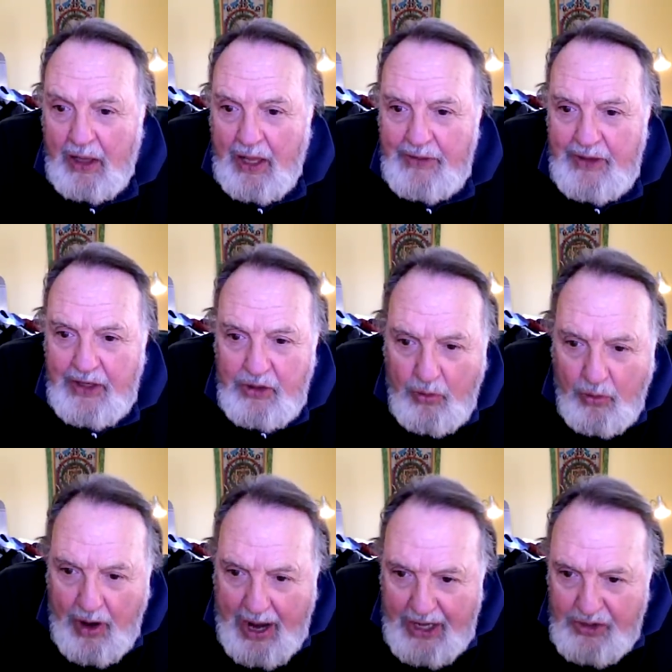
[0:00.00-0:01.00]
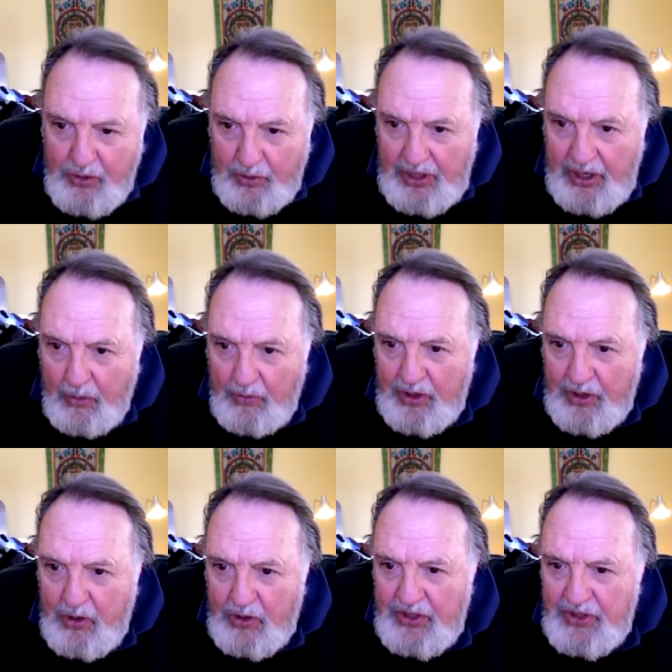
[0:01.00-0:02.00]
And then gradually, over the
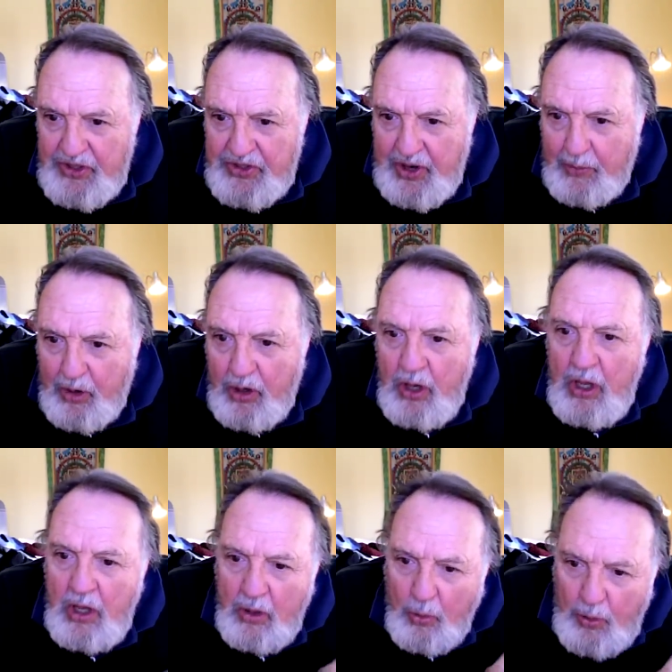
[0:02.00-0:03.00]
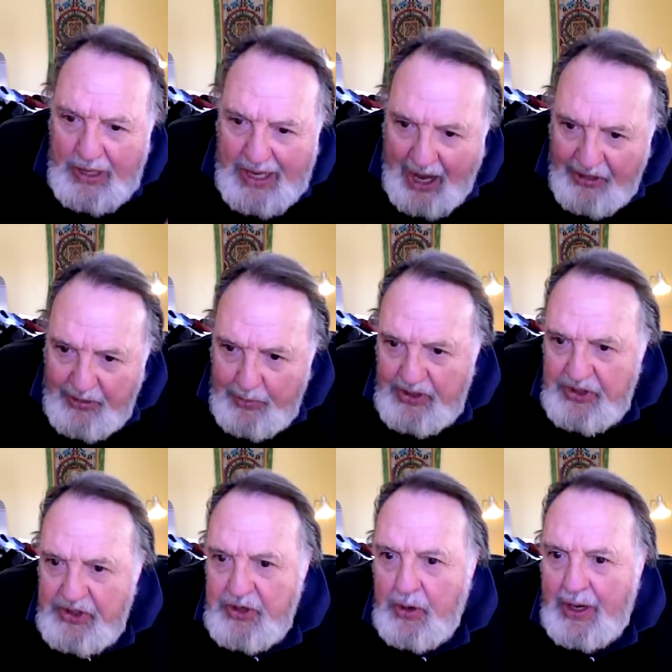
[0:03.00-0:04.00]
course of the summer, we got them into
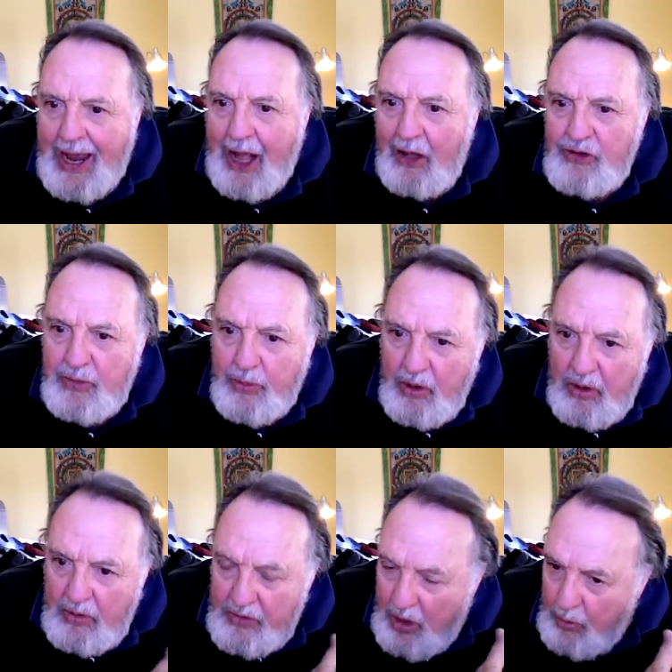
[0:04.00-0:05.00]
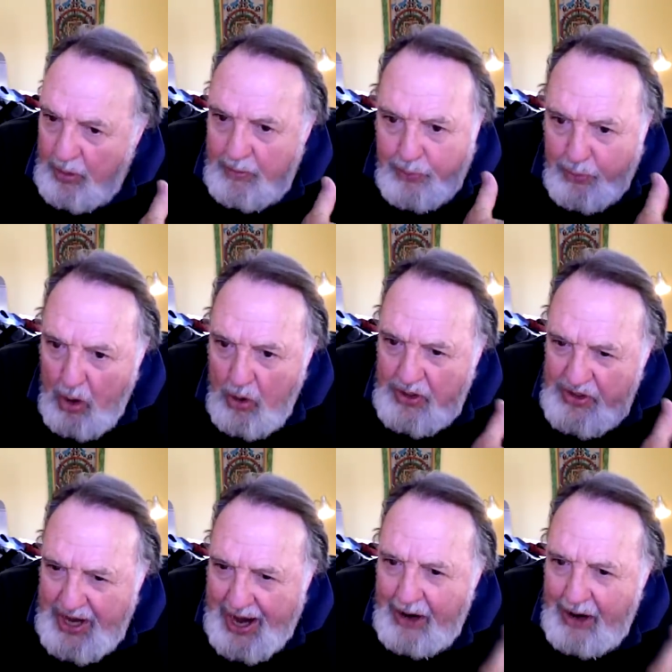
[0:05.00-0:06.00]
doing algebra. You know, we broke
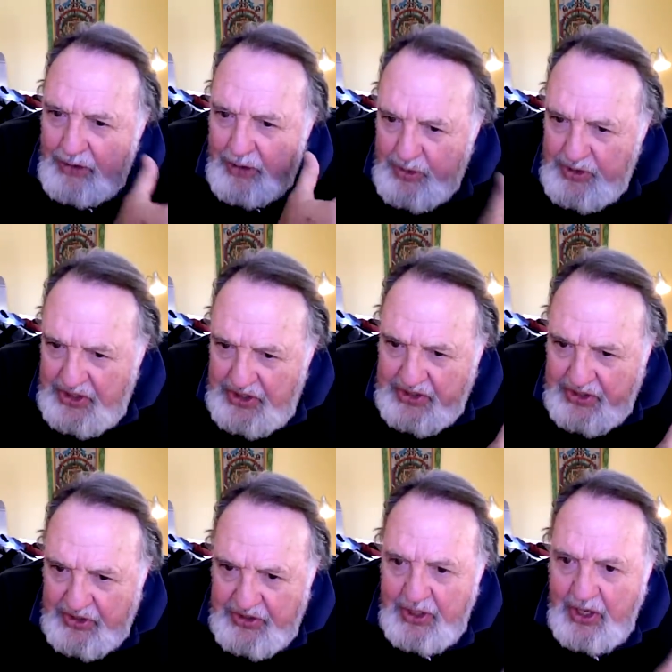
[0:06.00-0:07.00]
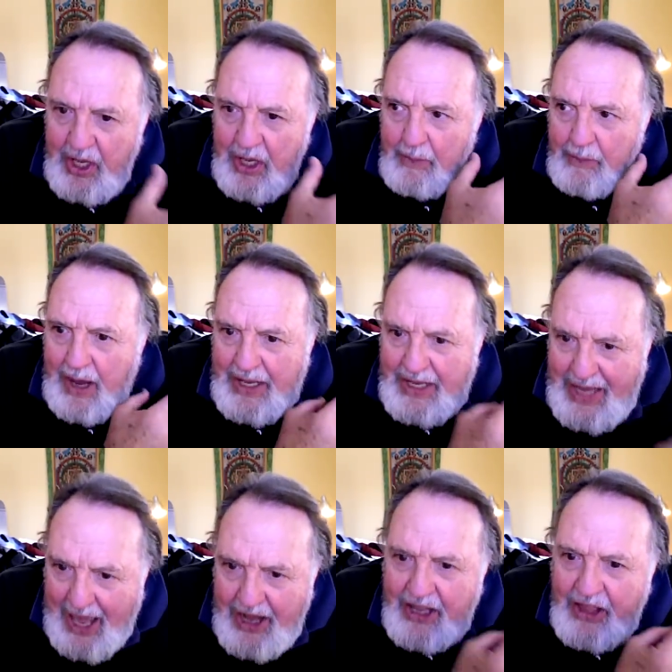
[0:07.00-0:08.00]
down the resistance by
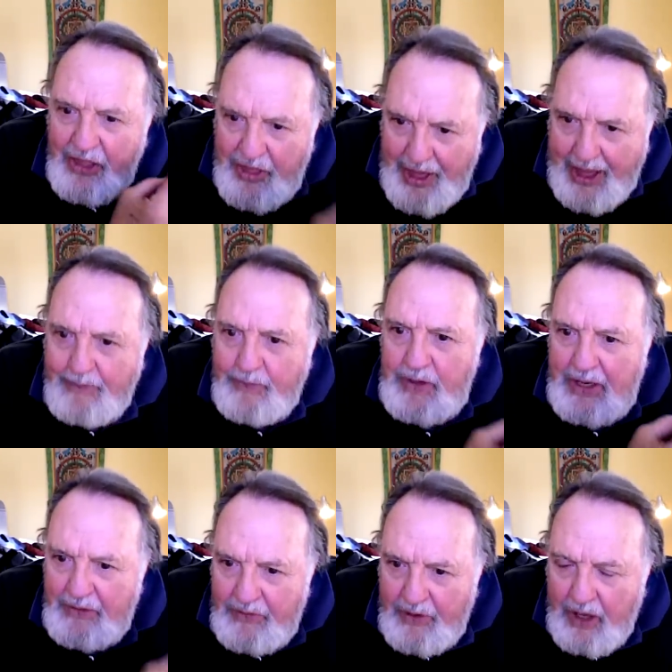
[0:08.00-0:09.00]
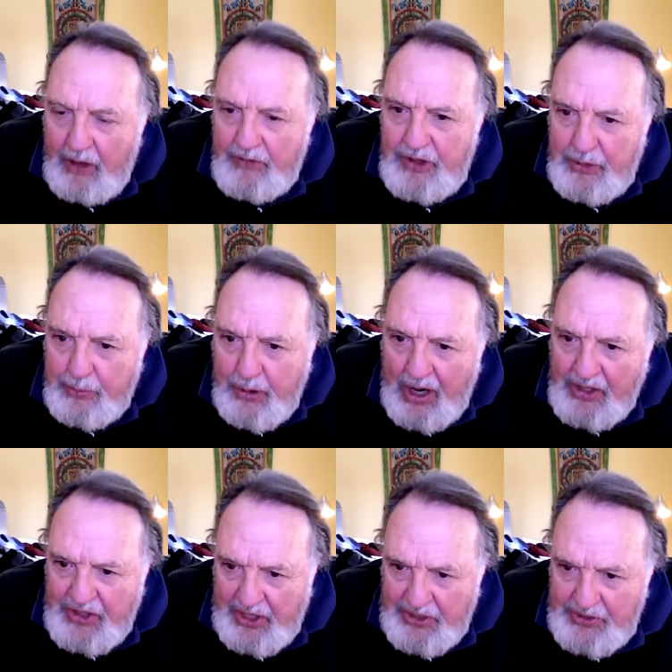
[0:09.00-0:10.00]
getting them involved in the
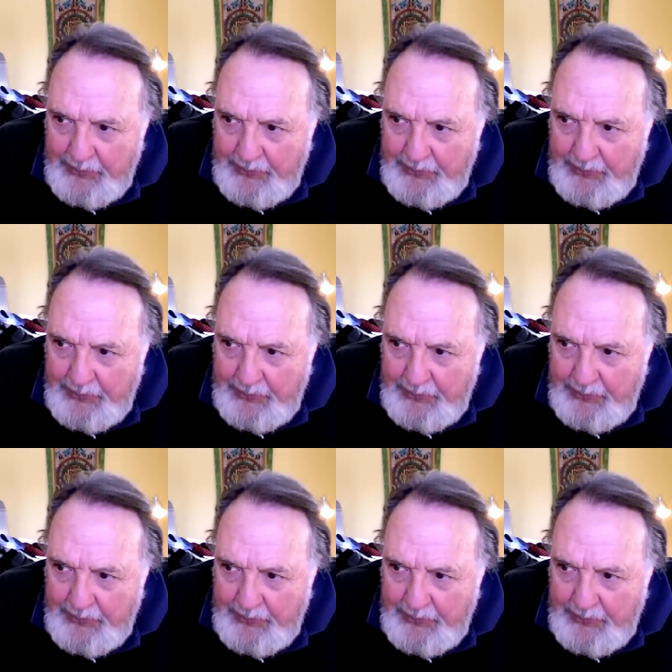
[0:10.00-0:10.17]
process.